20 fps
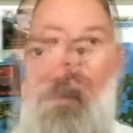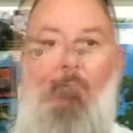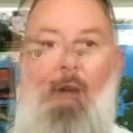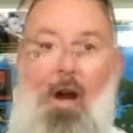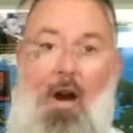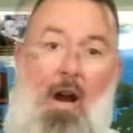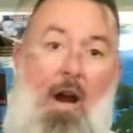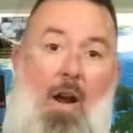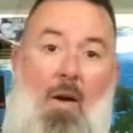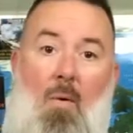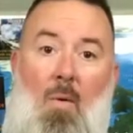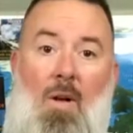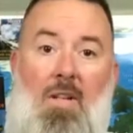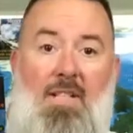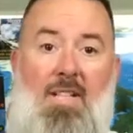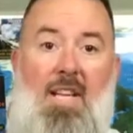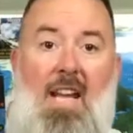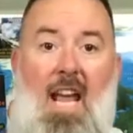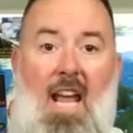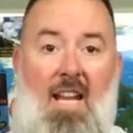All right,
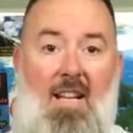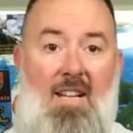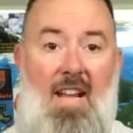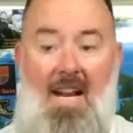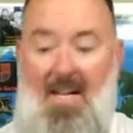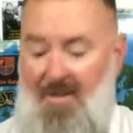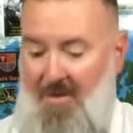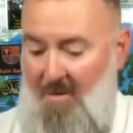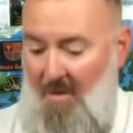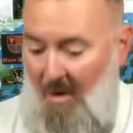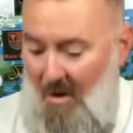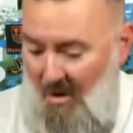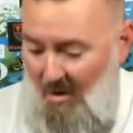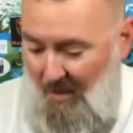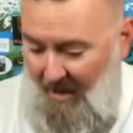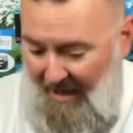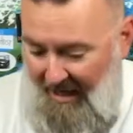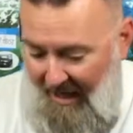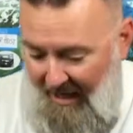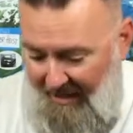once again, next roll,
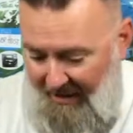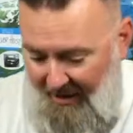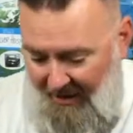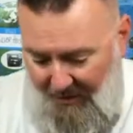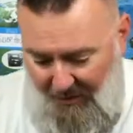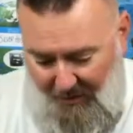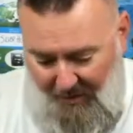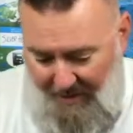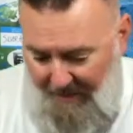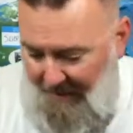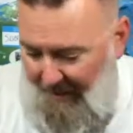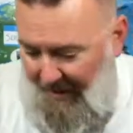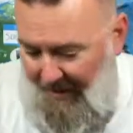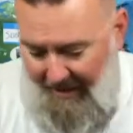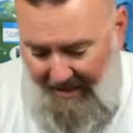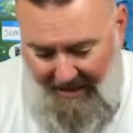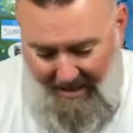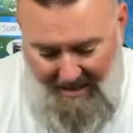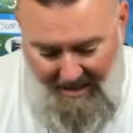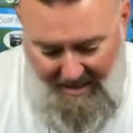we got another wheat
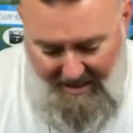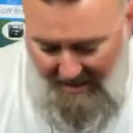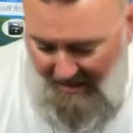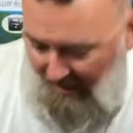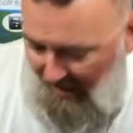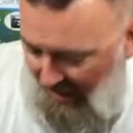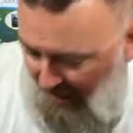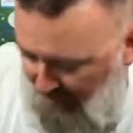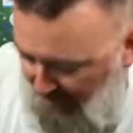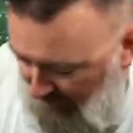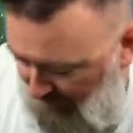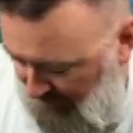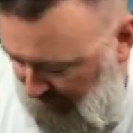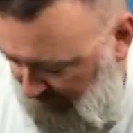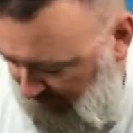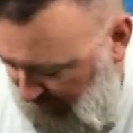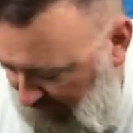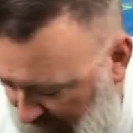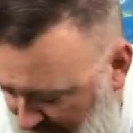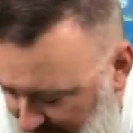penny. It was
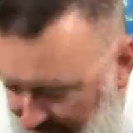right